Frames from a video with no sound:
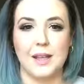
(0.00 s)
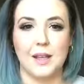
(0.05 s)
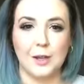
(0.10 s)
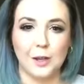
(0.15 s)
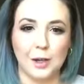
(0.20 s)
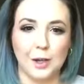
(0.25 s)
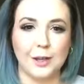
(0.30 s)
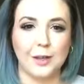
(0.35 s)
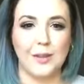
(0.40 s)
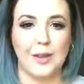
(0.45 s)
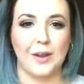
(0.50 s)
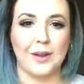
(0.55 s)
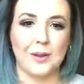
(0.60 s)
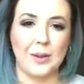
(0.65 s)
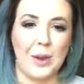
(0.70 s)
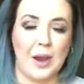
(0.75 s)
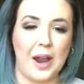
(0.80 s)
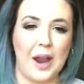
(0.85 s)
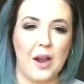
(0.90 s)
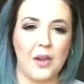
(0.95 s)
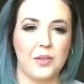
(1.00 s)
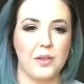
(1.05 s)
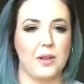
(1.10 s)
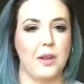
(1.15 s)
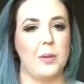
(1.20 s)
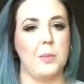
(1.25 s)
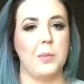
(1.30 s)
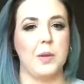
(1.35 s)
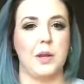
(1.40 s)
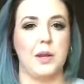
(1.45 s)
hearing like how the
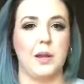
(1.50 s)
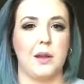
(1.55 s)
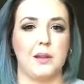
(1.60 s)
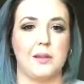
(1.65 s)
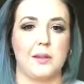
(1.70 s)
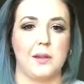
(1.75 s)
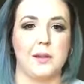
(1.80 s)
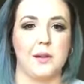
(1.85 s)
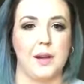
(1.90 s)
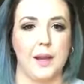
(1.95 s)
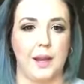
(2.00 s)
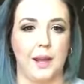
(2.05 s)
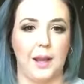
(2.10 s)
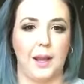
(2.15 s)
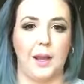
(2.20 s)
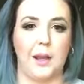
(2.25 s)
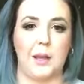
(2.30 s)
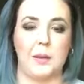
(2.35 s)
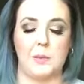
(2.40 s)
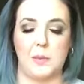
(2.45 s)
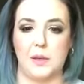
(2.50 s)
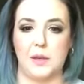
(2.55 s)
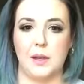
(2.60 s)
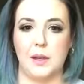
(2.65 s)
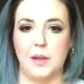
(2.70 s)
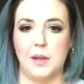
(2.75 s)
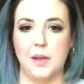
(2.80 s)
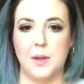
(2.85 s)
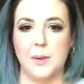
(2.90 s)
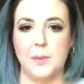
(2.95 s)
company got their name and
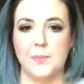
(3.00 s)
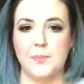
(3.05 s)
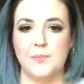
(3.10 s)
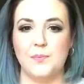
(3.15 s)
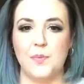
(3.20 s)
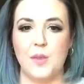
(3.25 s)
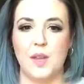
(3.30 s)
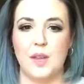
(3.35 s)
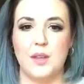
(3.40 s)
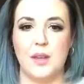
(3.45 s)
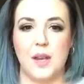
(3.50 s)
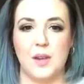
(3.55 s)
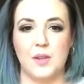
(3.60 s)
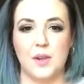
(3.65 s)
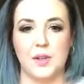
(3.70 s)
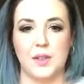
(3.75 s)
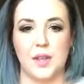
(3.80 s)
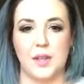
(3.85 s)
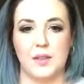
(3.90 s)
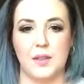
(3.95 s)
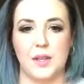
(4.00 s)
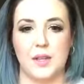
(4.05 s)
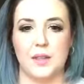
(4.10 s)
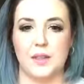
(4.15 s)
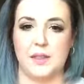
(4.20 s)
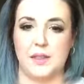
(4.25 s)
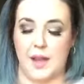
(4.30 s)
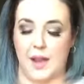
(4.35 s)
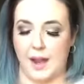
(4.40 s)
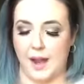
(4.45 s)
everything
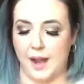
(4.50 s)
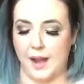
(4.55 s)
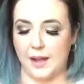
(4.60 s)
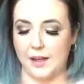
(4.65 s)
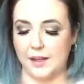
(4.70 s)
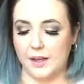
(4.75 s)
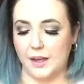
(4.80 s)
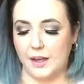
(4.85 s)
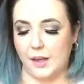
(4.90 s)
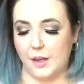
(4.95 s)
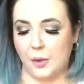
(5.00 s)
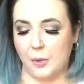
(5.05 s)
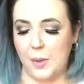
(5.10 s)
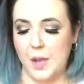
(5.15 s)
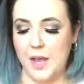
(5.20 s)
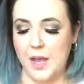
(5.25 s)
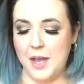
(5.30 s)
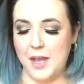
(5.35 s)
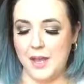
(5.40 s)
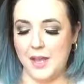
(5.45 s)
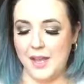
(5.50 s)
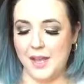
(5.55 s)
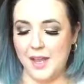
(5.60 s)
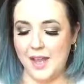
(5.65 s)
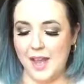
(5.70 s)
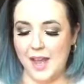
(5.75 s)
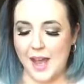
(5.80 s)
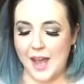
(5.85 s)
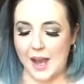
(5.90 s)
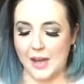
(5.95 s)
like that.
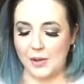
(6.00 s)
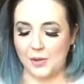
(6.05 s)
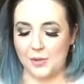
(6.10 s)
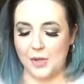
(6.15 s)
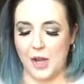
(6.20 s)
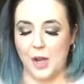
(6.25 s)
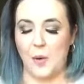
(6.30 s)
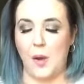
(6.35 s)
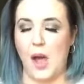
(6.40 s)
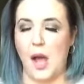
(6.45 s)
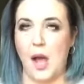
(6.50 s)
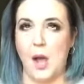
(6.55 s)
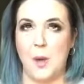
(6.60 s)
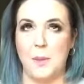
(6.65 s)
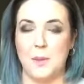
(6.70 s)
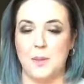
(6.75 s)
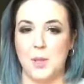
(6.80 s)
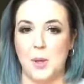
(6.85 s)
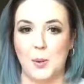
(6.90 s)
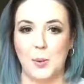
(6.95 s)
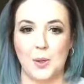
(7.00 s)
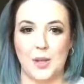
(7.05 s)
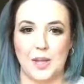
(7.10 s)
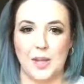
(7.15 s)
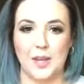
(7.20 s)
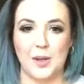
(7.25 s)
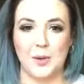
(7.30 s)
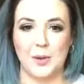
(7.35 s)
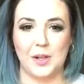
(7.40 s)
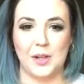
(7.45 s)
I don't know, I'm a total
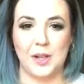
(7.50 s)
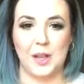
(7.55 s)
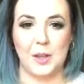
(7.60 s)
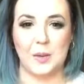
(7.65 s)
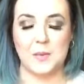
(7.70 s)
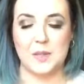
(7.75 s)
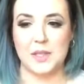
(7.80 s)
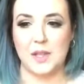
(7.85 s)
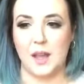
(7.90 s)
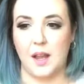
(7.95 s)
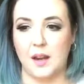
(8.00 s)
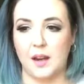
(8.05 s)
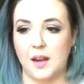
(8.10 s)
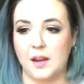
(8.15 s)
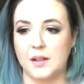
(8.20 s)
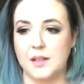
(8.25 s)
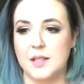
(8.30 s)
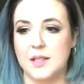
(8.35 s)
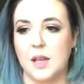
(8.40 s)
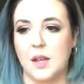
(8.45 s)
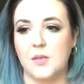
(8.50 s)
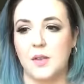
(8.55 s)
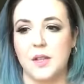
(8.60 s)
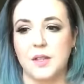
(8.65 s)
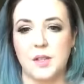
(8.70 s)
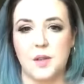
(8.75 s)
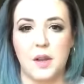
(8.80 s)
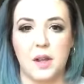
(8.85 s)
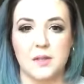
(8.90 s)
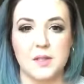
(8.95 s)
geek when it comes to that kind of stuff. I
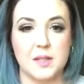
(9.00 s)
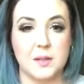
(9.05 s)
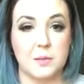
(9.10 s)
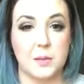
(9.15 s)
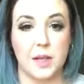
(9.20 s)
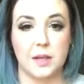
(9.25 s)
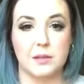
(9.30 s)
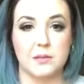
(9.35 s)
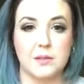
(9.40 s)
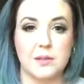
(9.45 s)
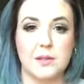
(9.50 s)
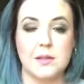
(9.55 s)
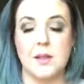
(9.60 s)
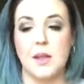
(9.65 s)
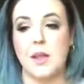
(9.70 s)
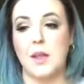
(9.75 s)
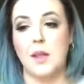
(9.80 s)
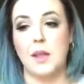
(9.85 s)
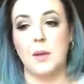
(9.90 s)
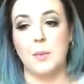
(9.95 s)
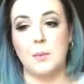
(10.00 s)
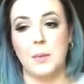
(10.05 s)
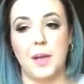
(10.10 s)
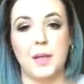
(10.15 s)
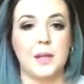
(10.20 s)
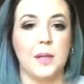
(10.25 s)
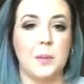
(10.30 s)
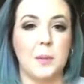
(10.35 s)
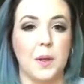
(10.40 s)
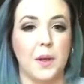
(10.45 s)
do have some notes,
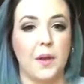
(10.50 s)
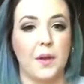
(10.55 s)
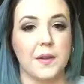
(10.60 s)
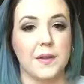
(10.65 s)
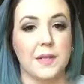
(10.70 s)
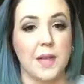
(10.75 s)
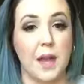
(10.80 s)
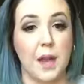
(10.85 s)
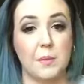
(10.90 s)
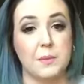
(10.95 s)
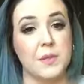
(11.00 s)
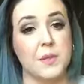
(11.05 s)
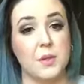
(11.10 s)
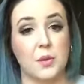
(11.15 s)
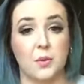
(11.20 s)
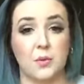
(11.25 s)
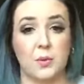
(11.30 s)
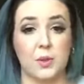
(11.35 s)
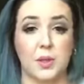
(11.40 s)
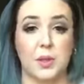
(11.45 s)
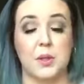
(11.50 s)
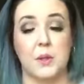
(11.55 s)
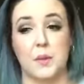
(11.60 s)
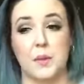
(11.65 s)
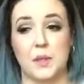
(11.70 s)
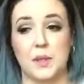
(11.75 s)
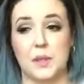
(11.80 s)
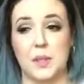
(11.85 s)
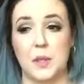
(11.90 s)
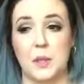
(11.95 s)
mainly because I'm still really
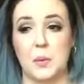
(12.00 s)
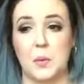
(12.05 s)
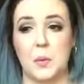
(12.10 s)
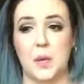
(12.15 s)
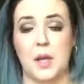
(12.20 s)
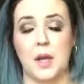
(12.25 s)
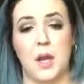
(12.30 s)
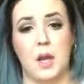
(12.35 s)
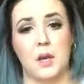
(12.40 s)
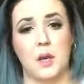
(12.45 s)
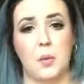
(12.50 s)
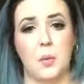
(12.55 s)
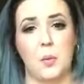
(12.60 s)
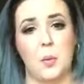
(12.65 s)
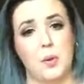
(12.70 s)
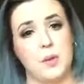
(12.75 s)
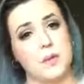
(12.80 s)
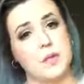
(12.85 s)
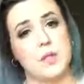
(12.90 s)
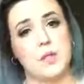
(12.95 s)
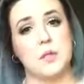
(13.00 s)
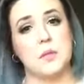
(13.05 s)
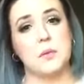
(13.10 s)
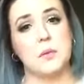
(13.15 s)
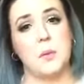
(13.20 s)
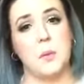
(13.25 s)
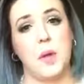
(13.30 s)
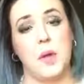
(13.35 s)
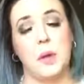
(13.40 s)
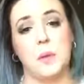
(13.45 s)
new, and I don't want
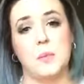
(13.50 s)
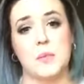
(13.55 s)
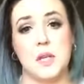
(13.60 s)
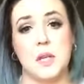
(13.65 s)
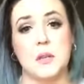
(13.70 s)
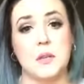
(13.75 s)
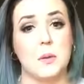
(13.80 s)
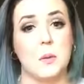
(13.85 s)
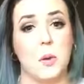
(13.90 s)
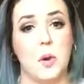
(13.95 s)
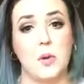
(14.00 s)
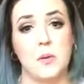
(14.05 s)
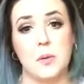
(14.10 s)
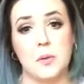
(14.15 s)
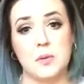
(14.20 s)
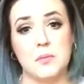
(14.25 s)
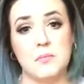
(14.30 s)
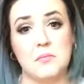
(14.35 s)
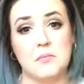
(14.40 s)
to tell you all